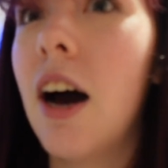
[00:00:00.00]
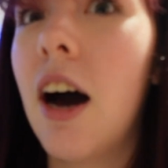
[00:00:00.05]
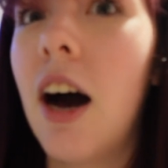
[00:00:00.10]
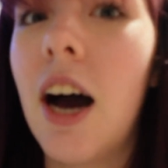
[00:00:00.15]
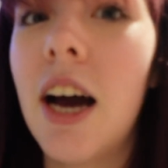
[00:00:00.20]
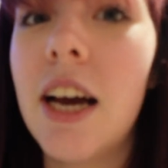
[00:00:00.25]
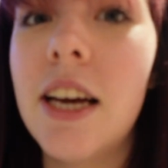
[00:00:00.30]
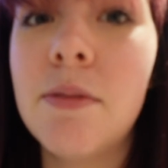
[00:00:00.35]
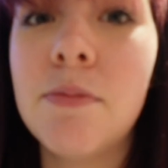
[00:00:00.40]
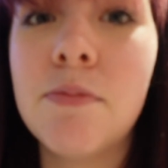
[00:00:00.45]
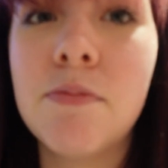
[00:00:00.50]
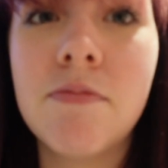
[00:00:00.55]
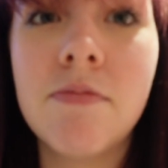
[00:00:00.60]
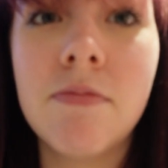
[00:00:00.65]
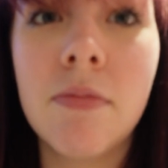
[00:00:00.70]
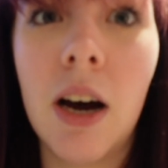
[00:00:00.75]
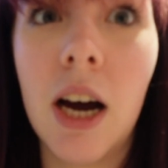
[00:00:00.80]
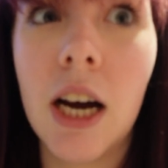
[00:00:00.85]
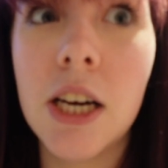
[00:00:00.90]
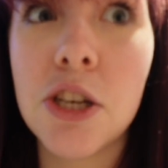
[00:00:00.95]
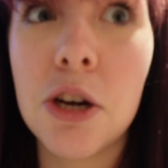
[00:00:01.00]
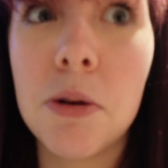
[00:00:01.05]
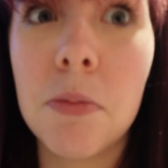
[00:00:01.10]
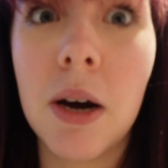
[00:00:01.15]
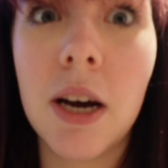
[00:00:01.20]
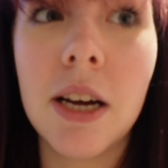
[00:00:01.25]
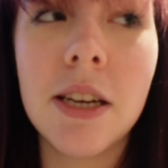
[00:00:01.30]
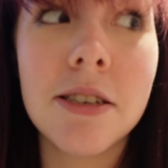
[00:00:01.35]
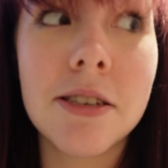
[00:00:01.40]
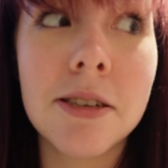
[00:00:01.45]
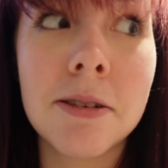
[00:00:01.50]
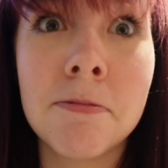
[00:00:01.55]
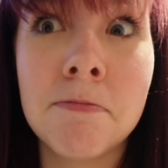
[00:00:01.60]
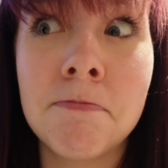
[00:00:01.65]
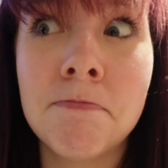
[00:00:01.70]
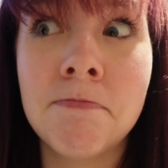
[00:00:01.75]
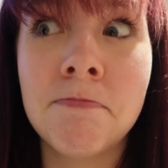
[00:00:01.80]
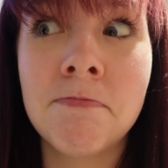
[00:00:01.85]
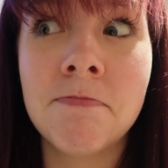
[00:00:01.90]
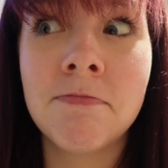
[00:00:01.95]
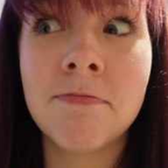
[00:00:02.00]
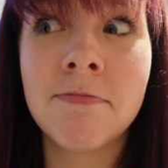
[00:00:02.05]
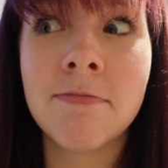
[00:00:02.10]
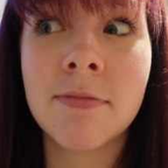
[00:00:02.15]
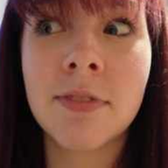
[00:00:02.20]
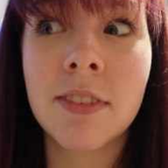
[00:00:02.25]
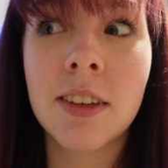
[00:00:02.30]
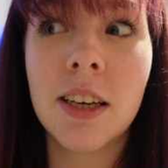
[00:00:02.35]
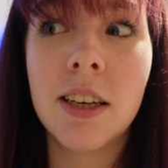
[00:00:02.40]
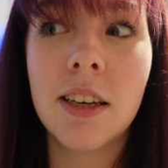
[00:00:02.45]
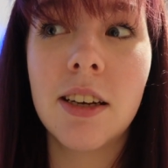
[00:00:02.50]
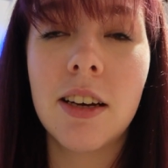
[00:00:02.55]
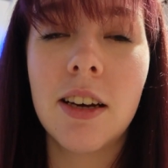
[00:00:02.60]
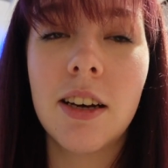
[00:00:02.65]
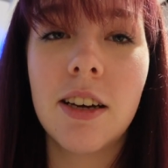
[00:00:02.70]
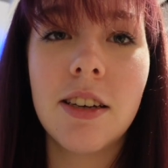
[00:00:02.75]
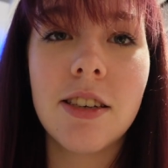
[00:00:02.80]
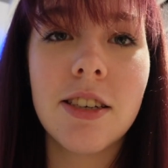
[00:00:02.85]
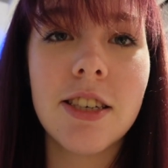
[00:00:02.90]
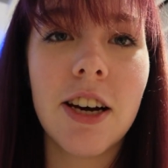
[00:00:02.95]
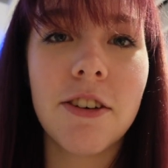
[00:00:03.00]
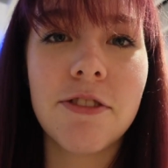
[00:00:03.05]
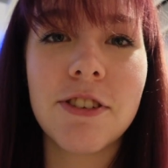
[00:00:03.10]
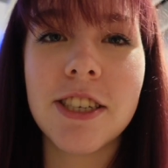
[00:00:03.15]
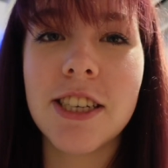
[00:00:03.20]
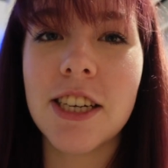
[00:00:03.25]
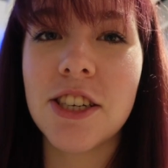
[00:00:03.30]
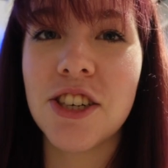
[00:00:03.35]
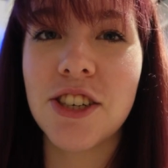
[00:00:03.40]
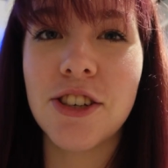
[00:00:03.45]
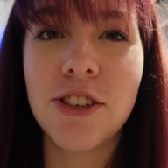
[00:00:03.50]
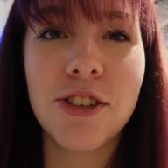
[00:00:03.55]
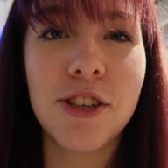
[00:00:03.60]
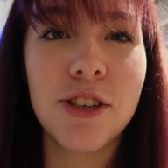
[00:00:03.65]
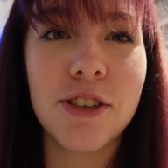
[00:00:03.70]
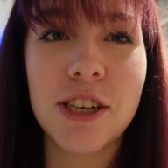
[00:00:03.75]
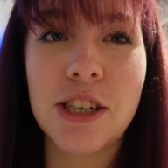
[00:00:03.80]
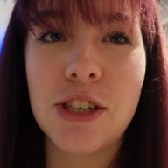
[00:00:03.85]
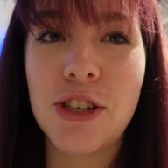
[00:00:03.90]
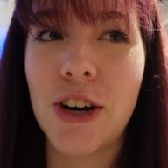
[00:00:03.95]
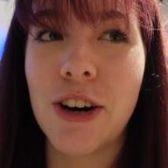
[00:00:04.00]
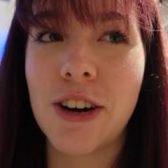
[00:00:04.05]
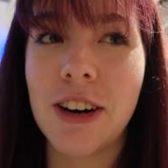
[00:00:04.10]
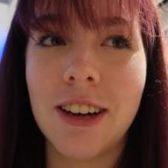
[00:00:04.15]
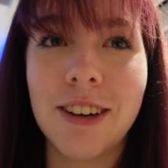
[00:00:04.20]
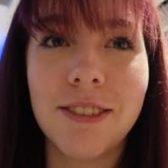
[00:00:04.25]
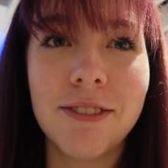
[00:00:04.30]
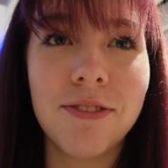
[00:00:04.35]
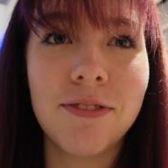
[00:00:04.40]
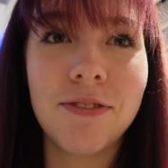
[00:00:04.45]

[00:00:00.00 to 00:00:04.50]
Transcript: I don't mind. Tough decision choosing chocolate.